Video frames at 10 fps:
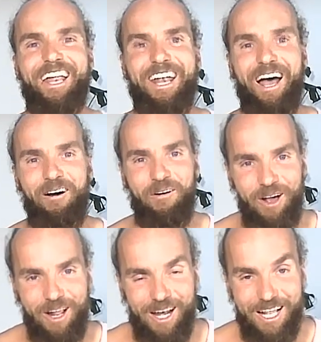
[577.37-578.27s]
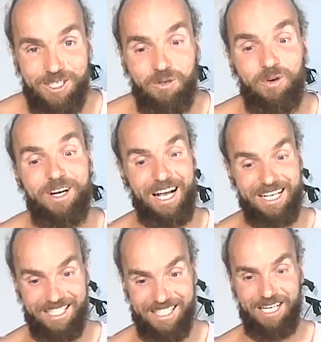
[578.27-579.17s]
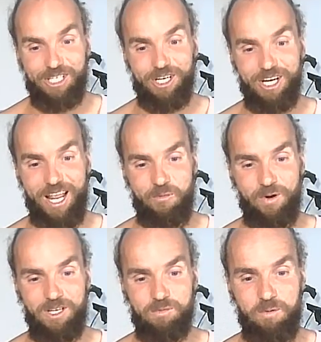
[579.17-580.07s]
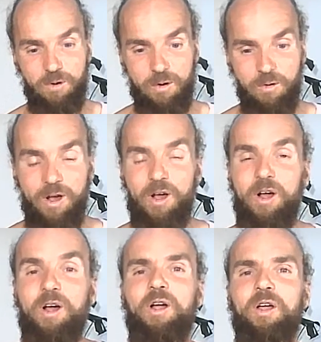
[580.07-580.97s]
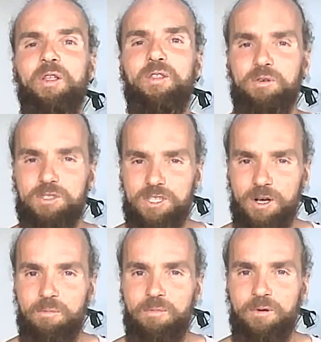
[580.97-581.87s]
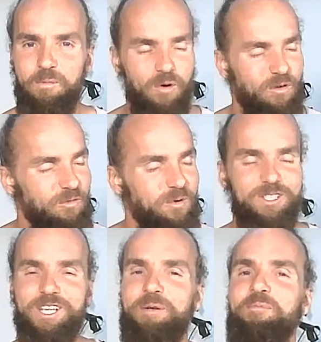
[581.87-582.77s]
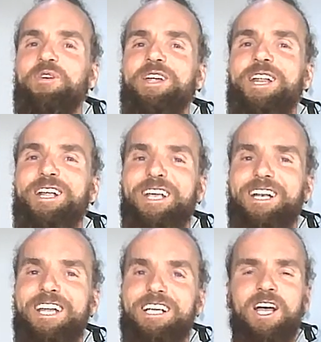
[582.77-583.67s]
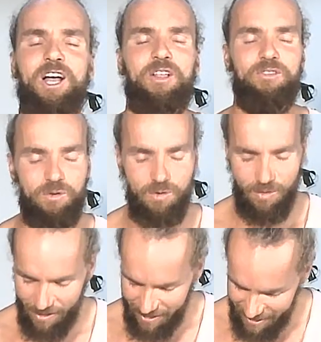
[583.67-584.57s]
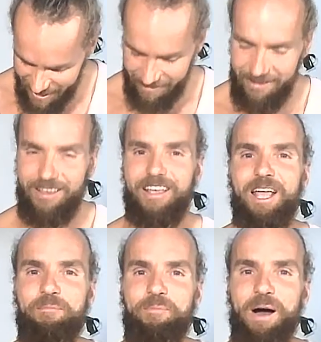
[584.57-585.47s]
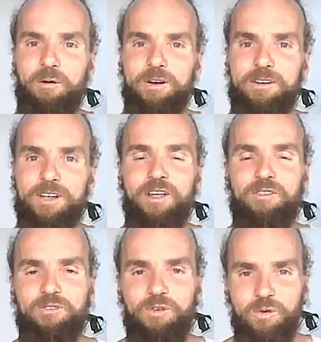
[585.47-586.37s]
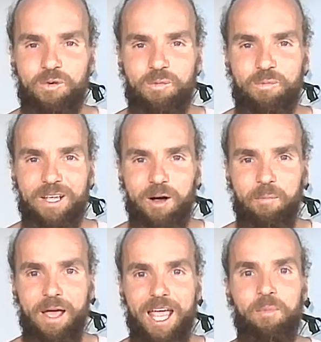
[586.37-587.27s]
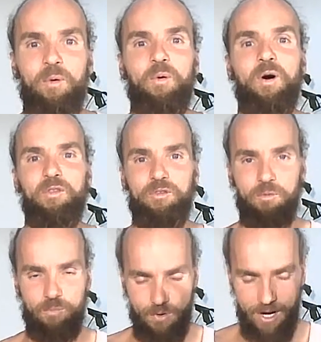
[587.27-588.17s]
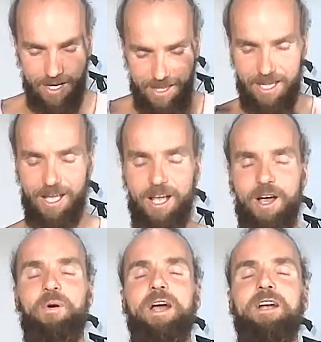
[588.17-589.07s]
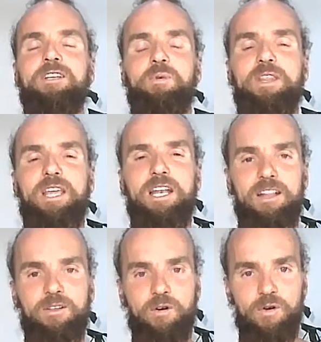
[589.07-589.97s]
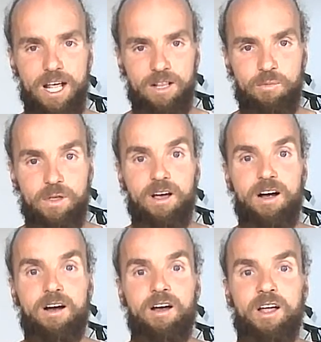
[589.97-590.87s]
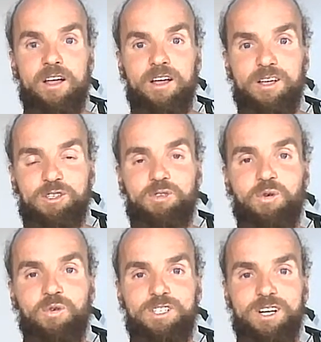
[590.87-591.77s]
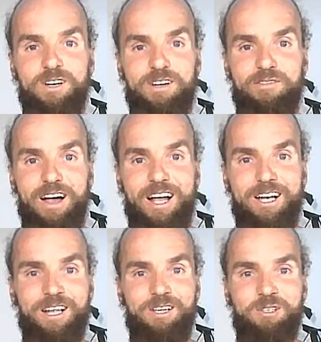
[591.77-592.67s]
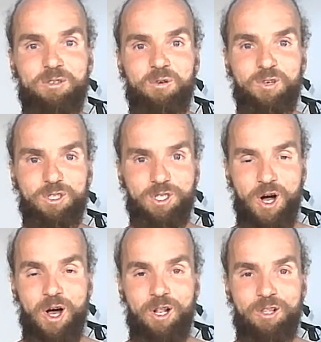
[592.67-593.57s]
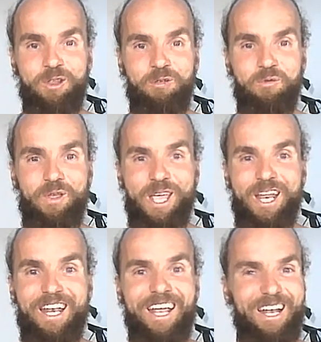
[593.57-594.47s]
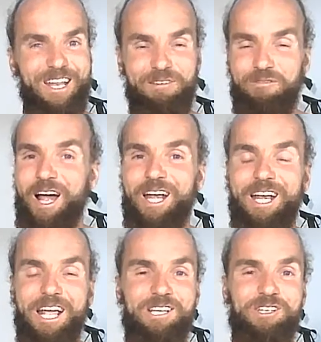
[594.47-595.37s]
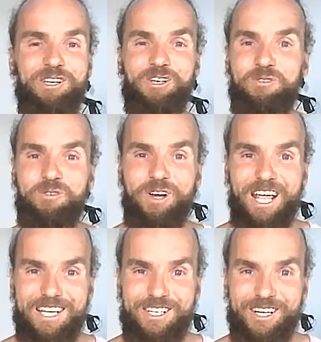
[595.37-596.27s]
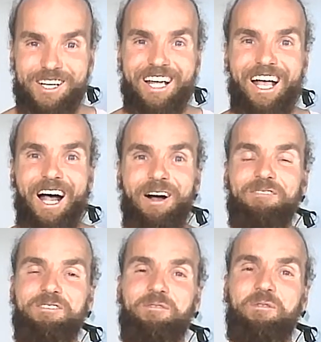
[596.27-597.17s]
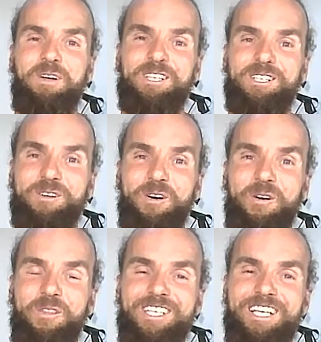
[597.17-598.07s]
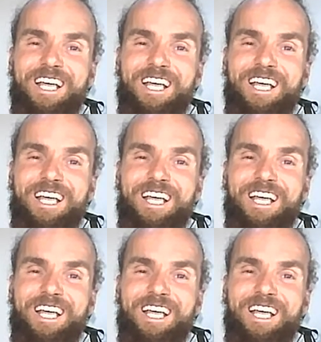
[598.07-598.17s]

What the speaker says: Now let's do a nice session in which we will do some movements and breathing techniques to get empowered, to become able to bring the awareness within and connect with our source, our divine source, God within, divine nature, true nature, however one wants to call this.